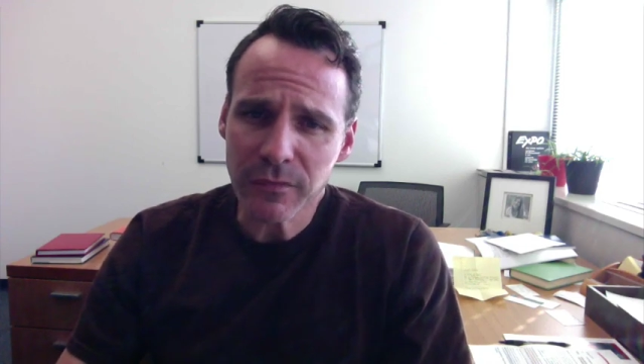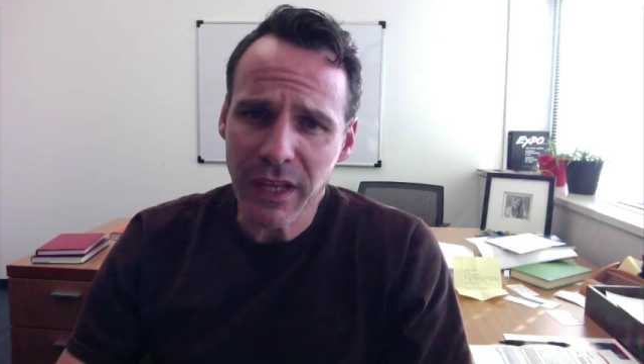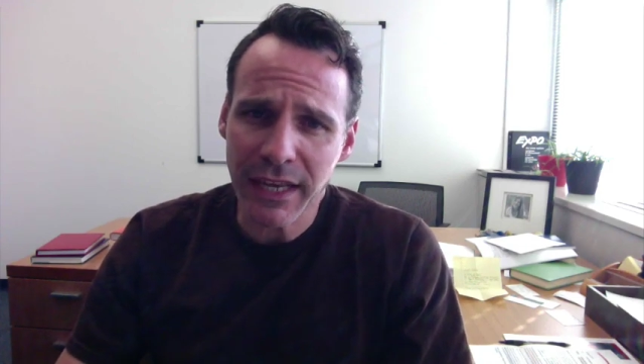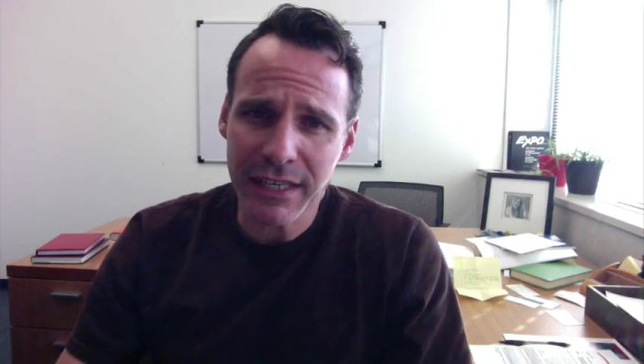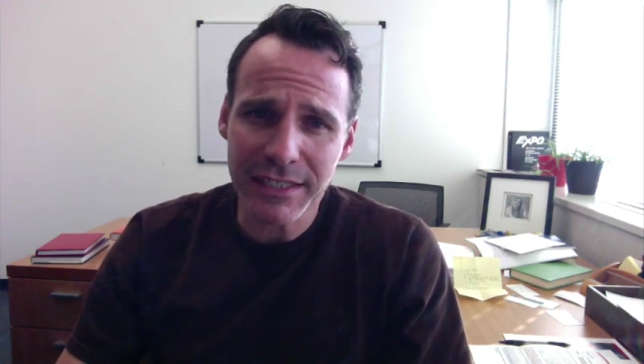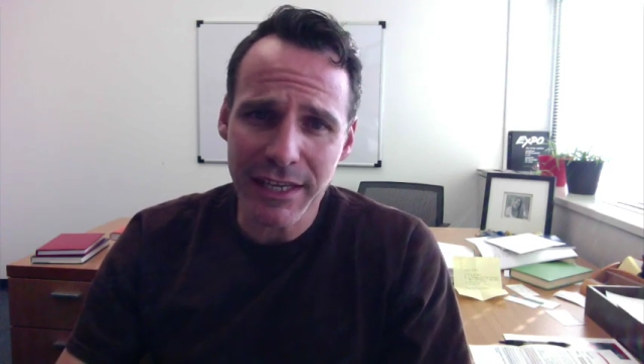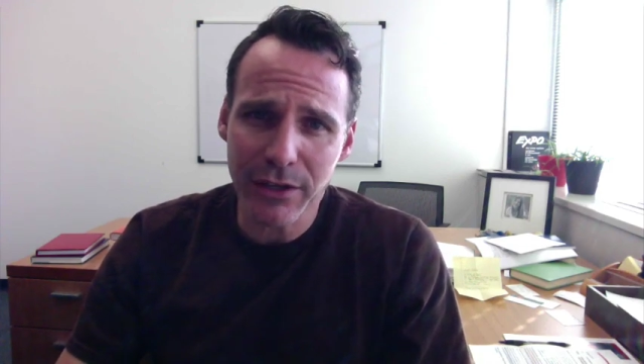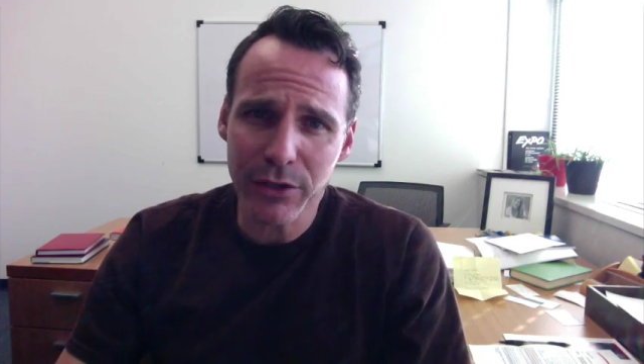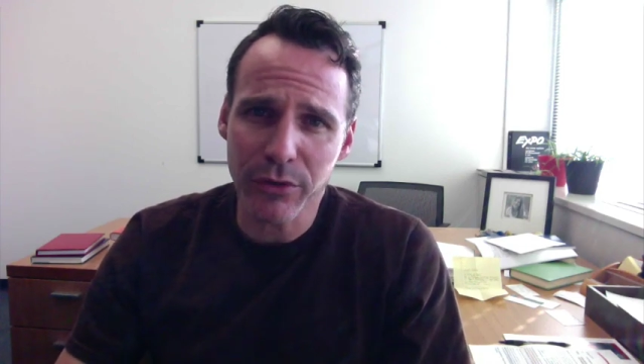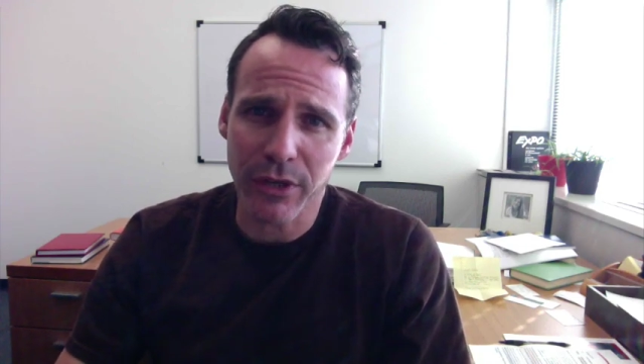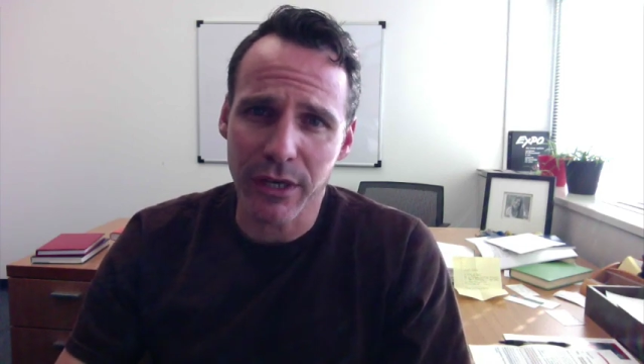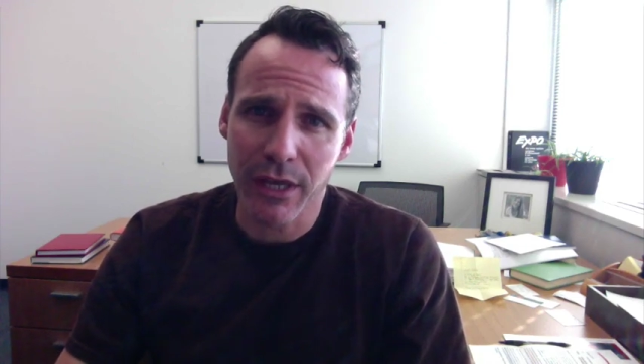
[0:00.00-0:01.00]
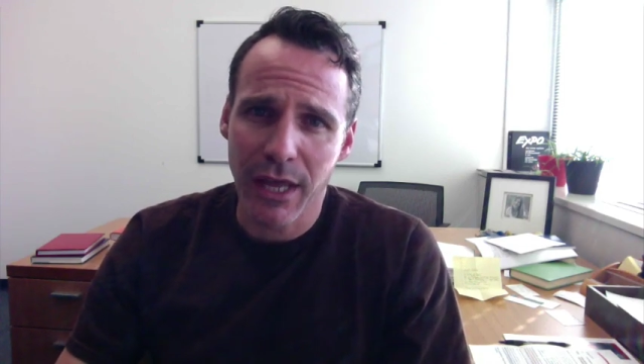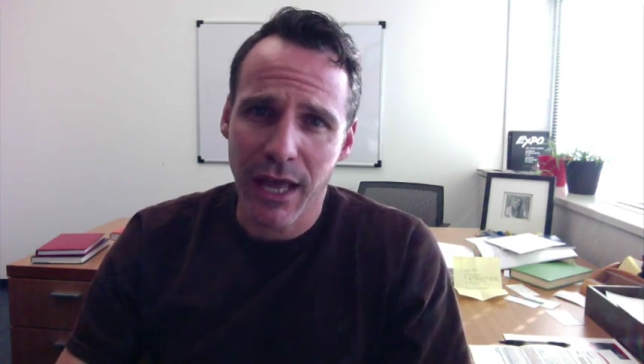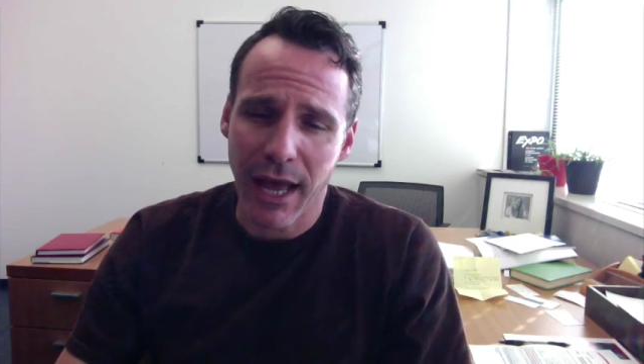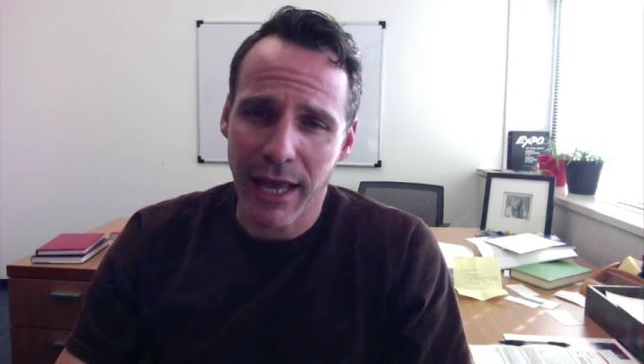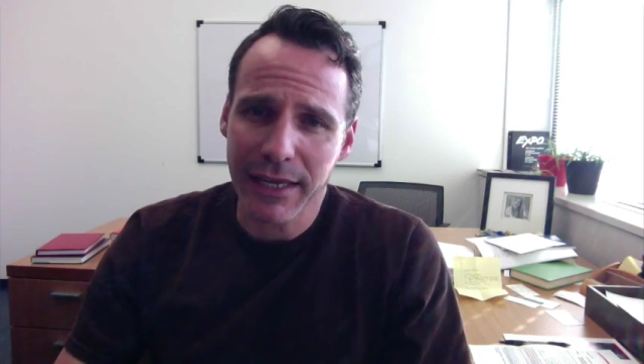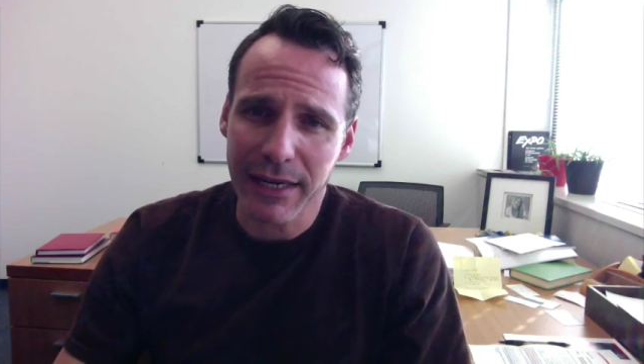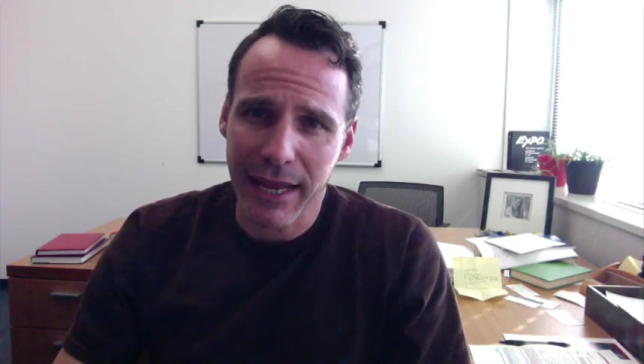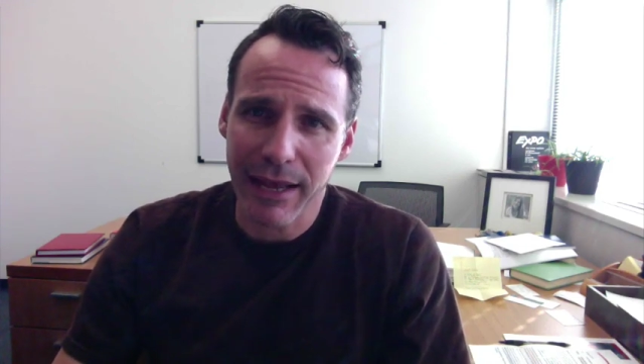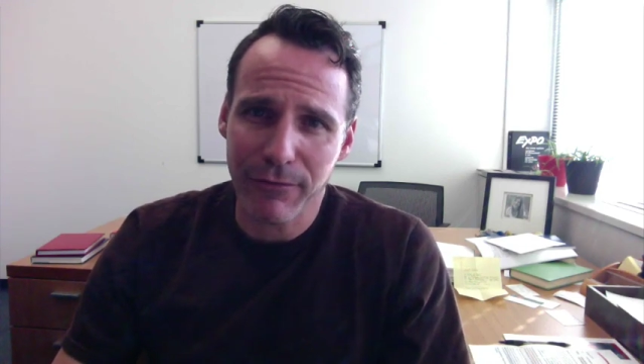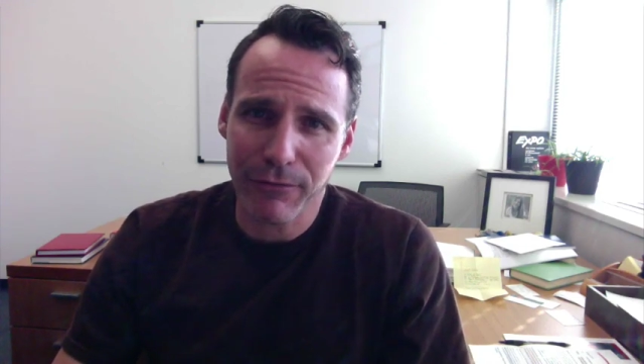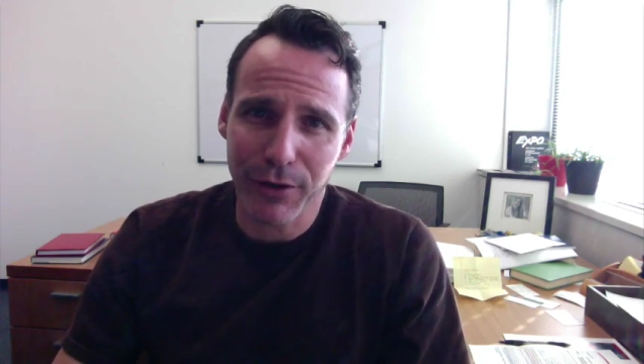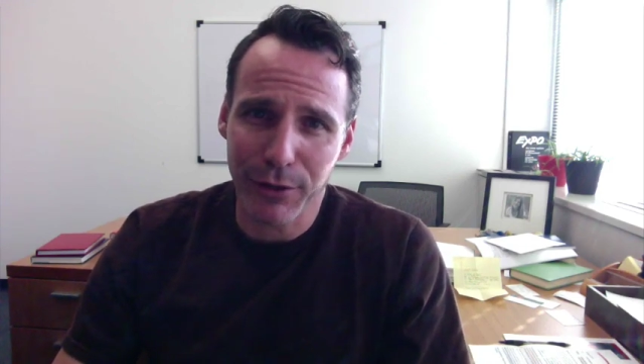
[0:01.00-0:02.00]
I can tell you that I can
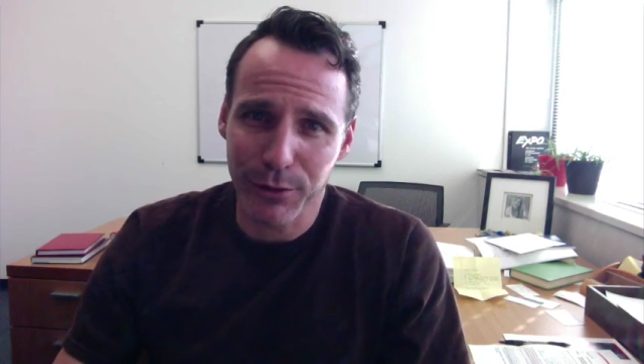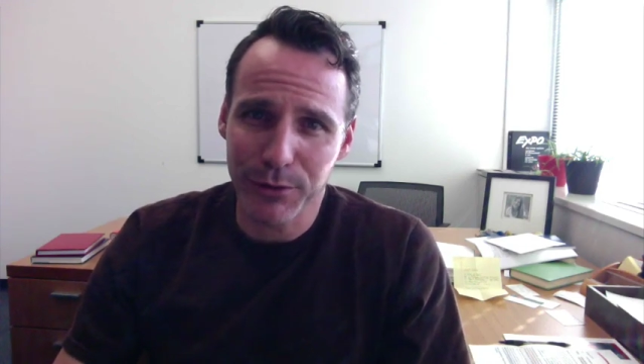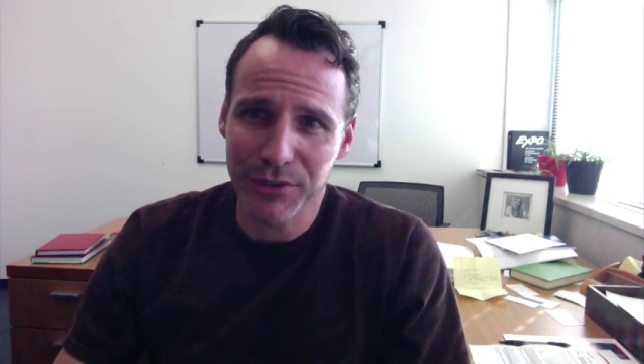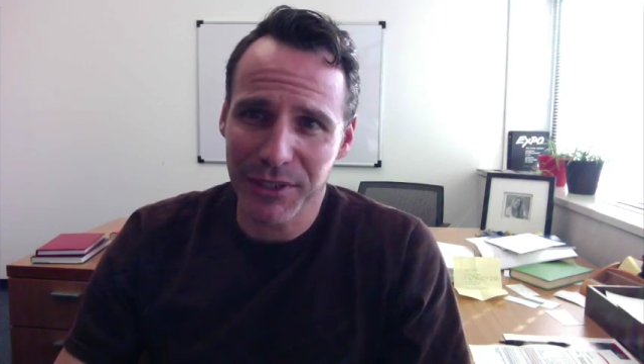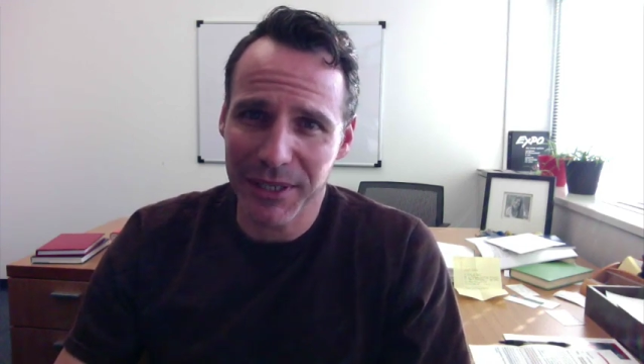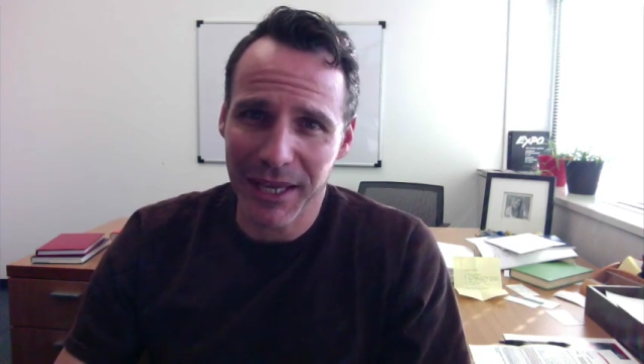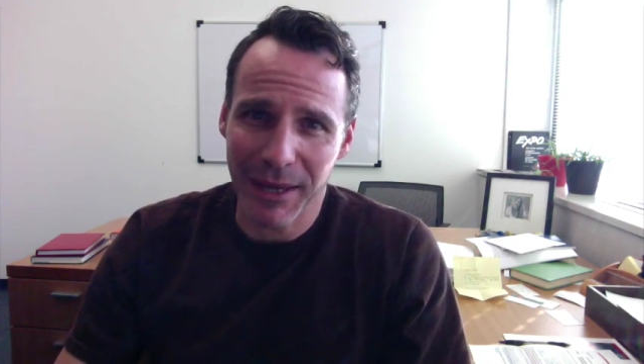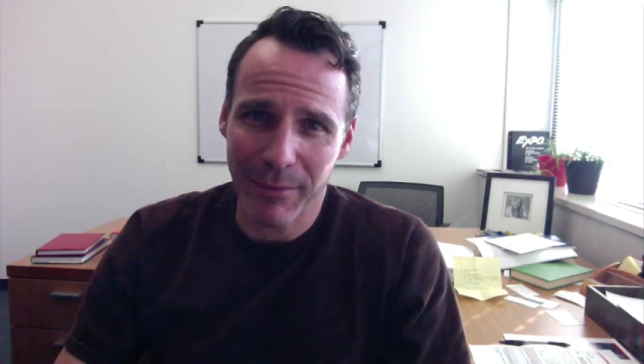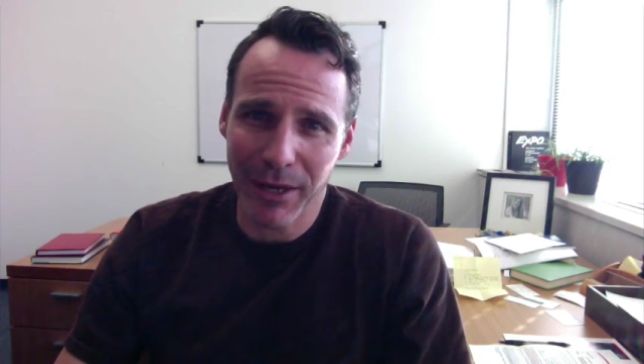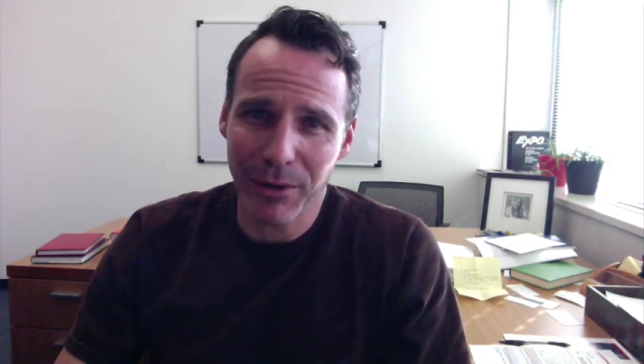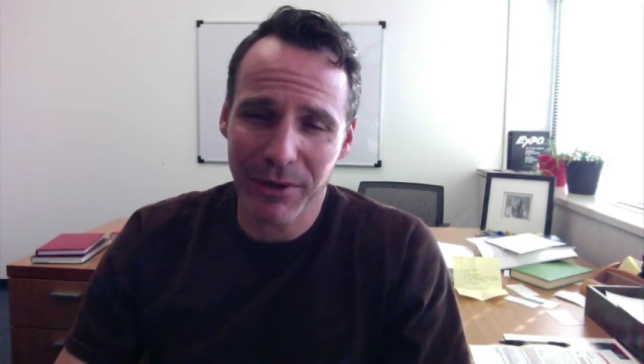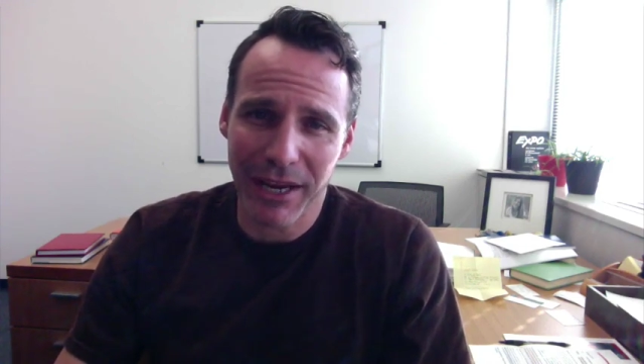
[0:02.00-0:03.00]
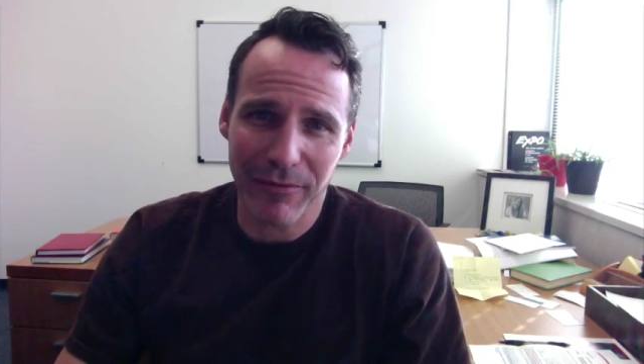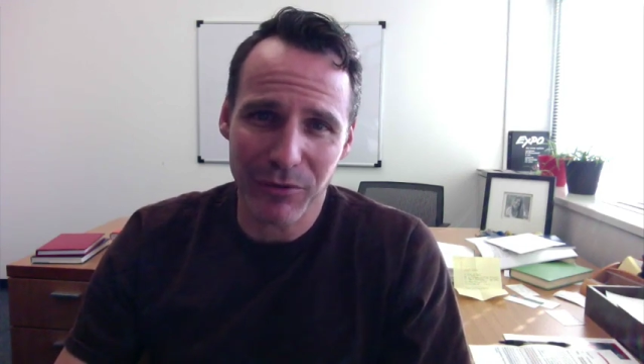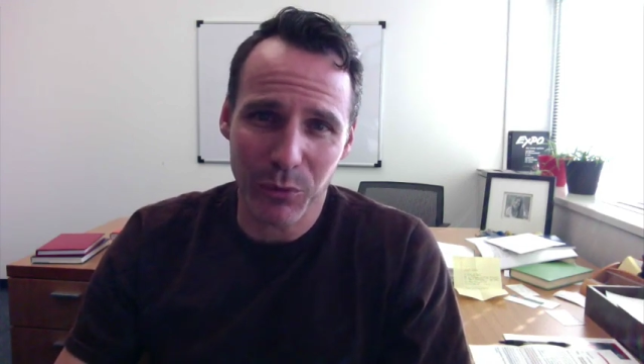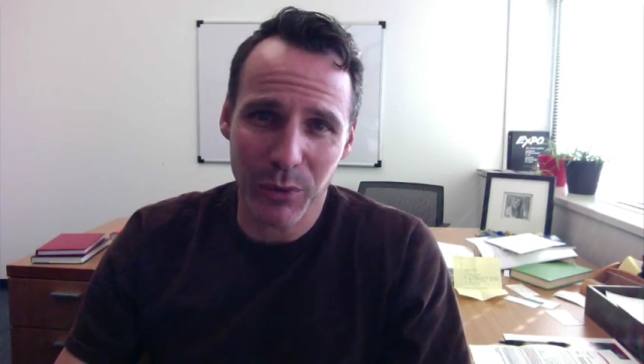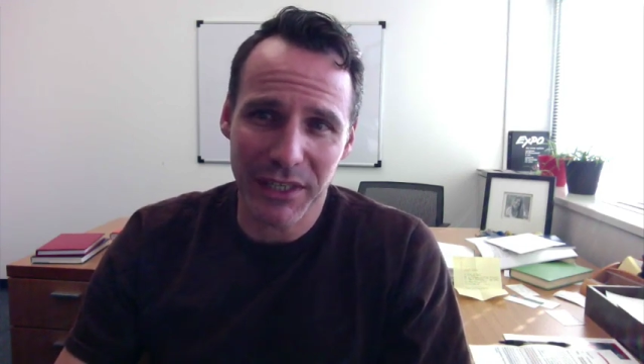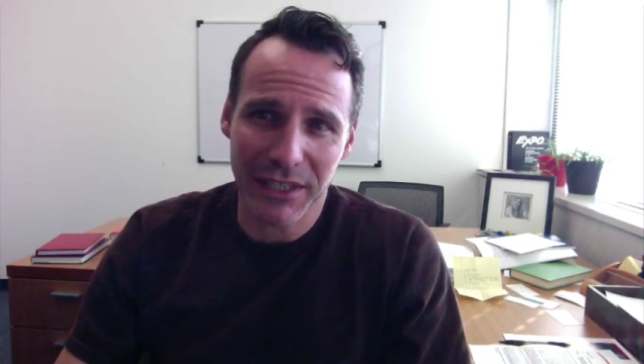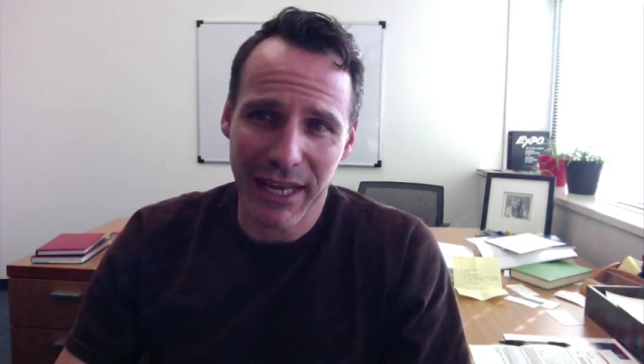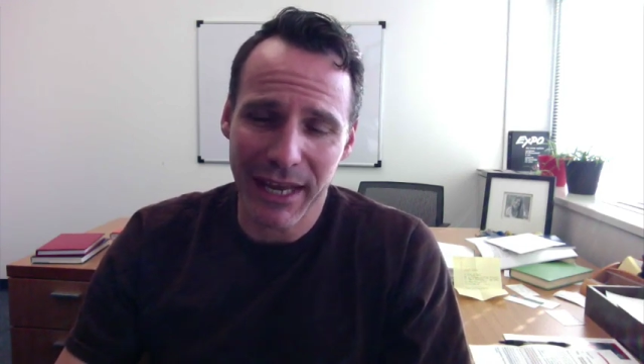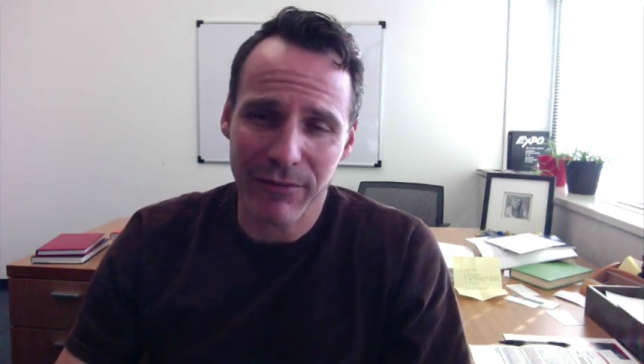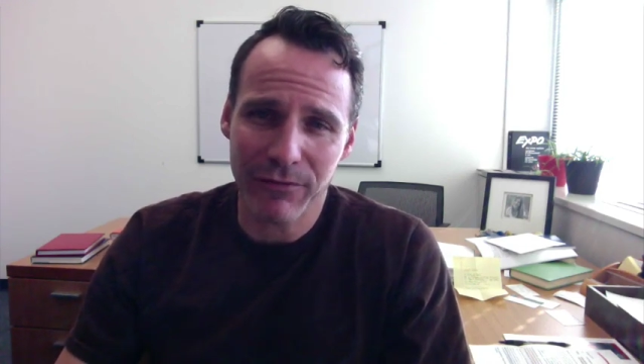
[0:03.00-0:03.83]
have fun losing a game. I don't have to win to have